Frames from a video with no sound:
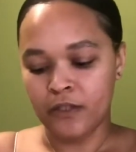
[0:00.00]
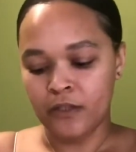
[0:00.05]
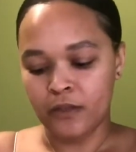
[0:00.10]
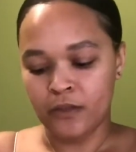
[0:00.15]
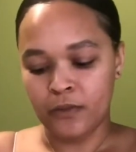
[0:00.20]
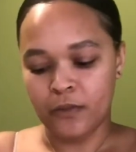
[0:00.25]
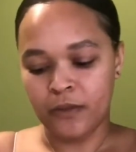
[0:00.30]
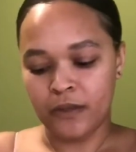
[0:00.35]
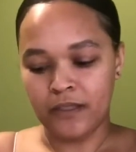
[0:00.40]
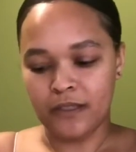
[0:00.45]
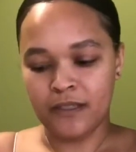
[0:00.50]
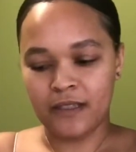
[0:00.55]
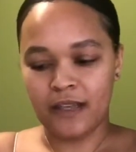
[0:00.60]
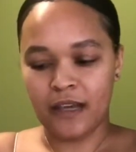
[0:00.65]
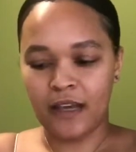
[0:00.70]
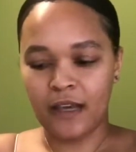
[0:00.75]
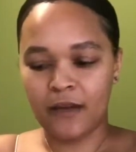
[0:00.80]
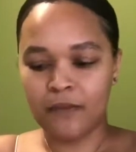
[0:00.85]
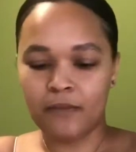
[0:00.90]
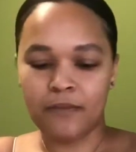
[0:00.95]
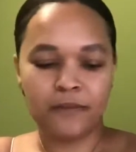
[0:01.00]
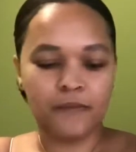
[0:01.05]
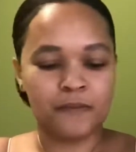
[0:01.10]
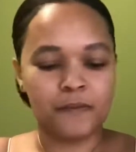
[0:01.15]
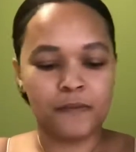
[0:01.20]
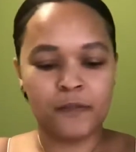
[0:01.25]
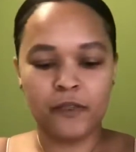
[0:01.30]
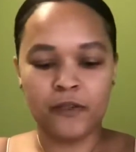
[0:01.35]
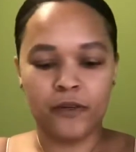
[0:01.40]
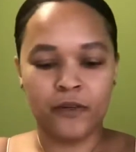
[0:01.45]
with the same,
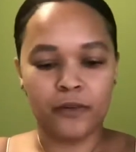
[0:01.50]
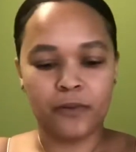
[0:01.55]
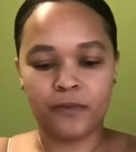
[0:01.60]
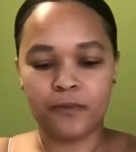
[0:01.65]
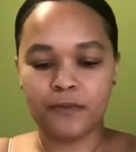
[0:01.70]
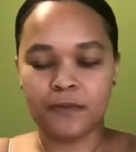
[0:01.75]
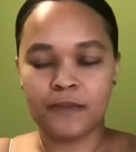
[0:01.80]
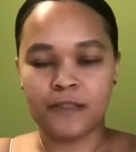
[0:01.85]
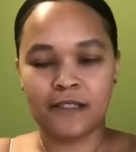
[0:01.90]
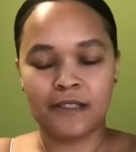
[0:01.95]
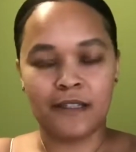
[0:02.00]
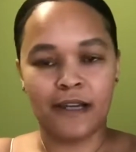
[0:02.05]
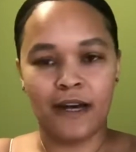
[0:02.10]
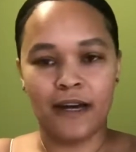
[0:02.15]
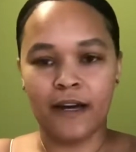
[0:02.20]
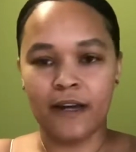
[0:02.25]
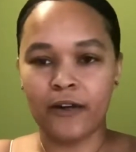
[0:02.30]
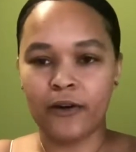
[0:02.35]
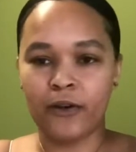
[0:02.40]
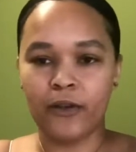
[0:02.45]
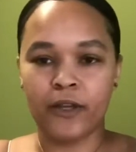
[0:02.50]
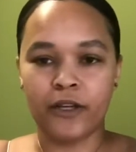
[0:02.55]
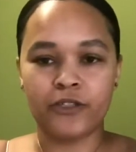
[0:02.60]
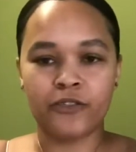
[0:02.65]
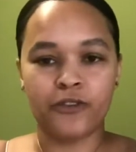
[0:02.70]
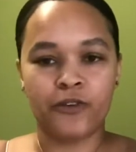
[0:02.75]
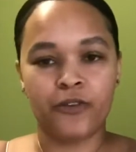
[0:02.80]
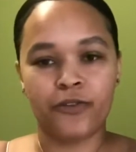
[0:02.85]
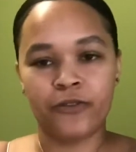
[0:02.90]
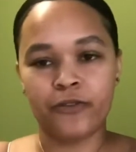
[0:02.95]
you know, style that
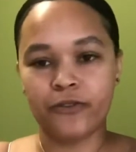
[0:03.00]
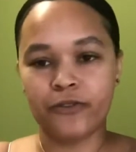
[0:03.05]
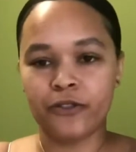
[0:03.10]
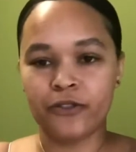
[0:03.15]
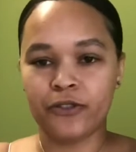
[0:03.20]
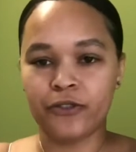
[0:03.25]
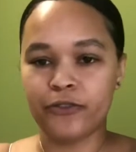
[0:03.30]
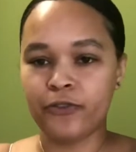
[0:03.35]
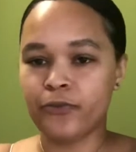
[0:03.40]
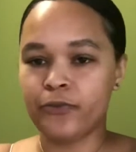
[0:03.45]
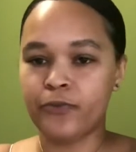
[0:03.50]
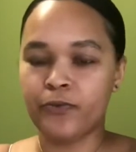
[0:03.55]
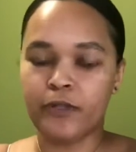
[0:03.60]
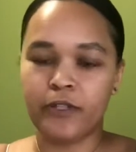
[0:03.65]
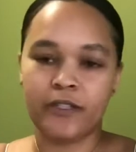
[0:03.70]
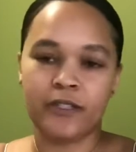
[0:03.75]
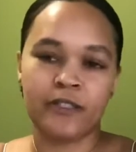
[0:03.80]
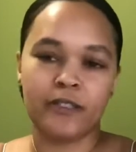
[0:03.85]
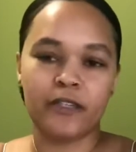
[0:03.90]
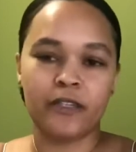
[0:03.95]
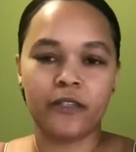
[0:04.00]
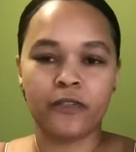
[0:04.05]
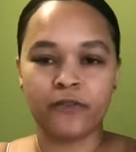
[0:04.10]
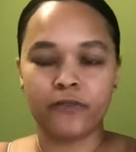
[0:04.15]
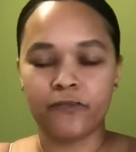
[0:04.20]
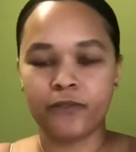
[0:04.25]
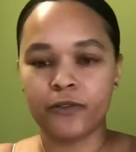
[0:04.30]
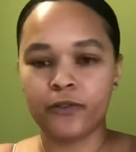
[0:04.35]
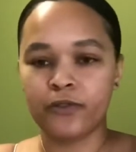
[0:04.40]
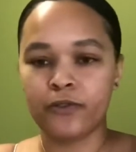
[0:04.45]
you're used to with Southern
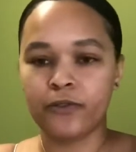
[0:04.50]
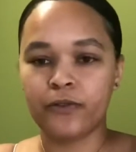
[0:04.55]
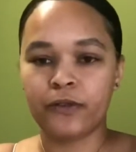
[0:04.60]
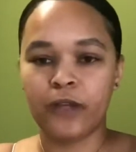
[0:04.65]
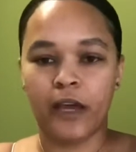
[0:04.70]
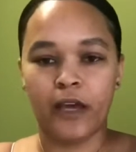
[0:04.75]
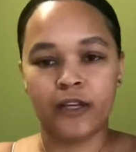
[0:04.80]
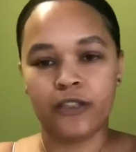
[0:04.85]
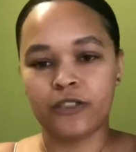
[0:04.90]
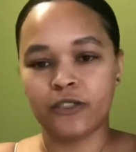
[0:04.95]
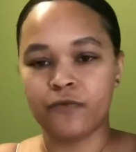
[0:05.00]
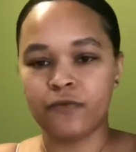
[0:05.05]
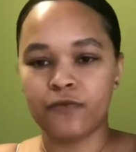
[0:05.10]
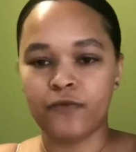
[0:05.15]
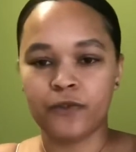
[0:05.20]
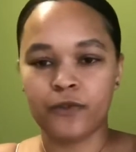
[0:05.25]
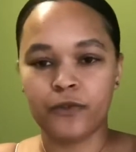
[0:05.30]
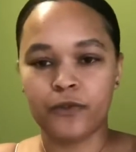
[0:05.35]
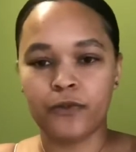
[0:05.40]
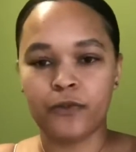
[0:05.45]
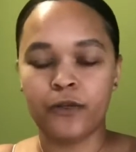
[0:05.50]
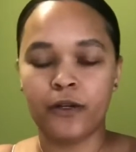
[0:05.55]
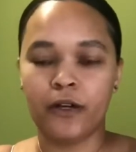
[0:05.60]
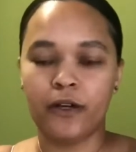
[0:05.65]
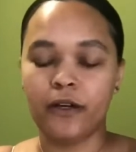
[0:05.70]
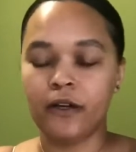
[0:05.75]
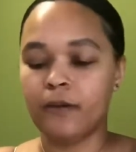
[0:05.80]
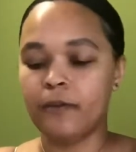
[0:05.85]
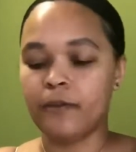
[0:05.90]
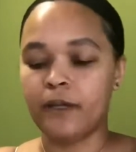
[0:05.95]
food, Cajun food.
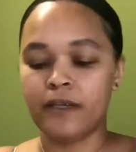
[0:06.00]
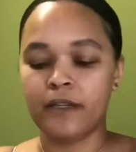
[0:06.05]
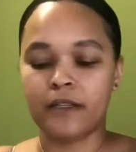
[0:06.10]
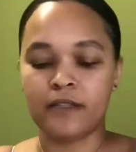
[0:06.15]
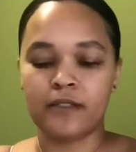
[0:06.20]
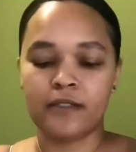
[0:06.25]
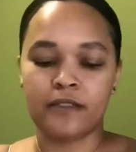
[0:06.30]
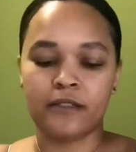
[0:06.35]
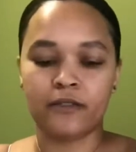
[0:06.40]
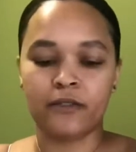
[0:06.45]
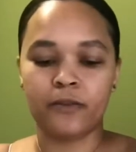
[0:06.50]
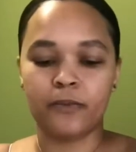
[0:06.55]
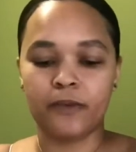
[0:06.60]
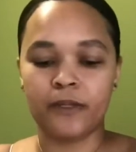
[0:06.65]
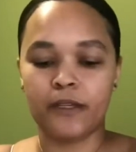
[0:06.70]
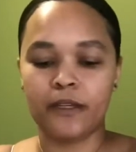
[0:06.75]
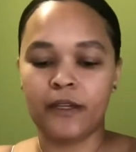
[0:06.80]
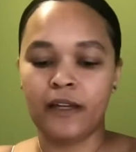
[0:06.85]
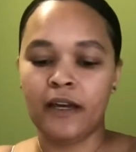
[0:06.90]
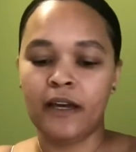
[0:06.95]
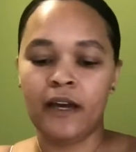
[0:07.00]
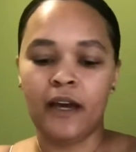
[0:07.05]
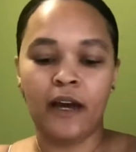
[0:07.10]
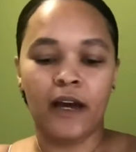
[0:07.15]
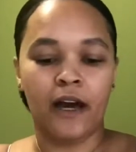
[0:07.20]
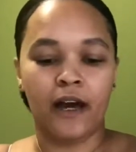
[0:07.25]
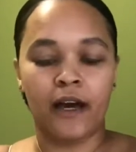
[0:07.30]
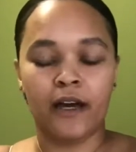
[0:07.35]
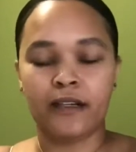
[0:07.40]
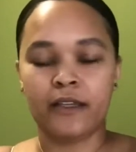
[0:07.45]
It can still be
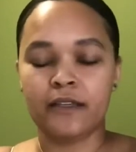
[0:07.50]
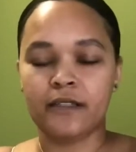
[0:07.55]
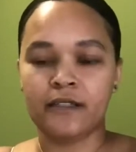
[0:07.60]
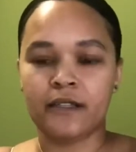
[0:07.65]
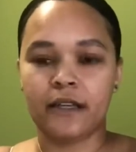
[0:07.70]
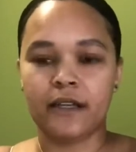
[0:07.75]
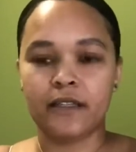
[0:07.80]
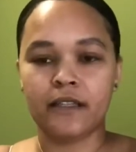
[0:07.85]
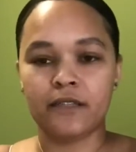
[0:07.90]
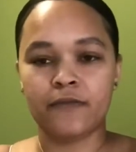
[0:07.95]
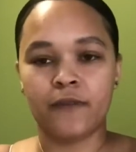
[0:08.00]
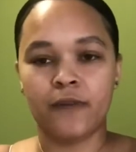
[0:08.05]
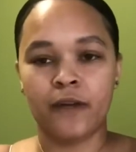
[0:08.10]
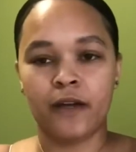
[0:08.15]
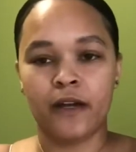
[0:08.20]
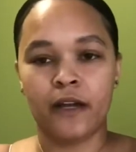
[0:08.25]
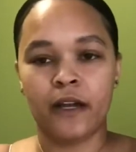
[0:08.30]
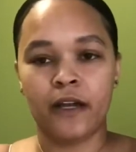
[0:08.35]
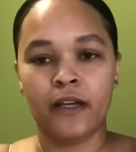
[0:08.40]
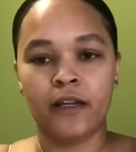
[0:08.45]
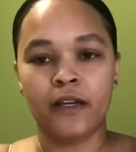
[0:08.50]
highly satisfying,